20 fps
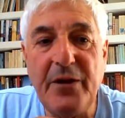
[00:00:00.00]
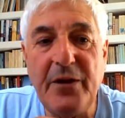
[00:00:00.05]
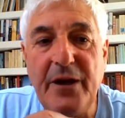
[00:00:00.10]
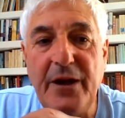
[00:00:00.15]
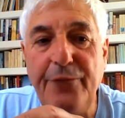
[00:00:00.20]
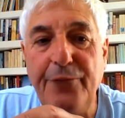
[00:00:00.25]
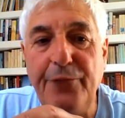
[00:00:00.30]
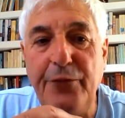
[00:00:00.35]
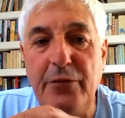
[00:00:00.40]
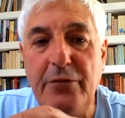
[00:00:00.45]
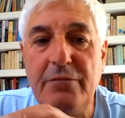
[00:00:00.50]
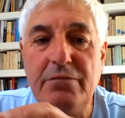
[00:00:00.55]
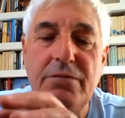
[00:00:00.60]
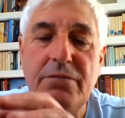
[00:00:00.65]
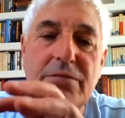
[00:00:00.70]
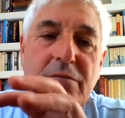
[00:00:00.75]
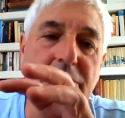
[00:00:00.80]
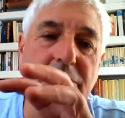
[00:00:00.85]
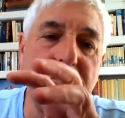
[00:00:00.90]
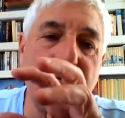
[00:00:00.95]
if you
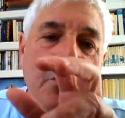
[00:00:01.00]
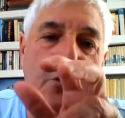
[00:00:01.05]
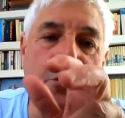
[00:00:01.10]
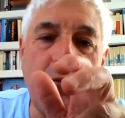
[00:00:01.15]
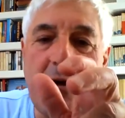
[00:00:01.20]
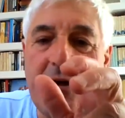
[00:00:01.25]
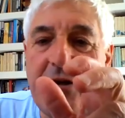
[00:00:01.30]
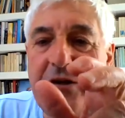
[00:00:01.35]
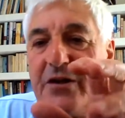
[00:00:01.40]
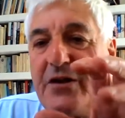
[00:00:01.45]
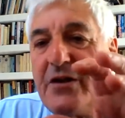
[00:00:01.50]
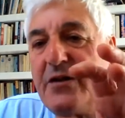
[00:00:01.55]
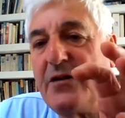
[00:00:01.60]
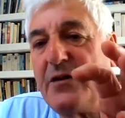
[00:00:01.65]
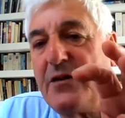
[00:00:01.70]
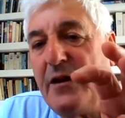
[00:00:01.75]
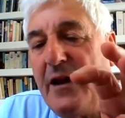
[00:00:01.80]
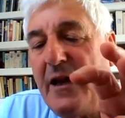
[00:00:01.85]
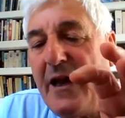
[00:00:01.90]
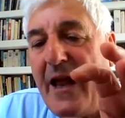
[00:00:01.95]
twist
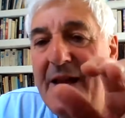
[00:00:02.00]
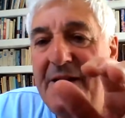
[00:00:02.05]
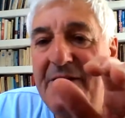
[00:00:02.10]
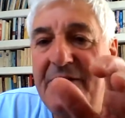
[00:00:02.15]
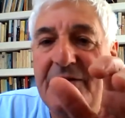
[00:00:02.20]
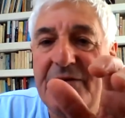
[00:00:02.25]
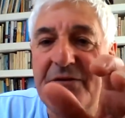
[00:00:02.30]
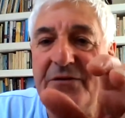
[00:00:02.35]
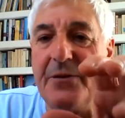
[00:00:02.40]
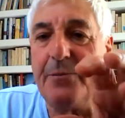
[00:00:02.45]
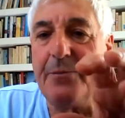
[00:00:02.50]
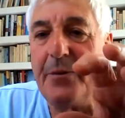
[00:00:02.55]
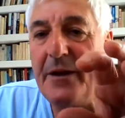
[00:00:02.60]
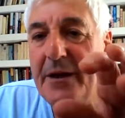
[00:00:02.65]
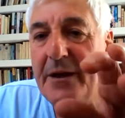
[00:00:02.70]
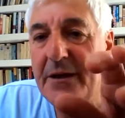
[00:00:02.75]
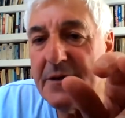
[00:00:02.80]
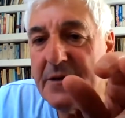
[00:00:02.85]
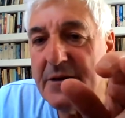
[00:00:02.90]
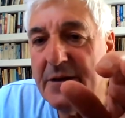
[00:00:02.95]
the lens a
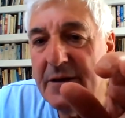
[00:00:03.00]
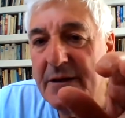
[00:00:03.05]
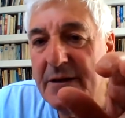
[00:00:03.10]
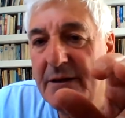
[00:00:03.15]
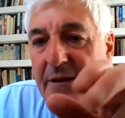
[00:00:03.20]
bit,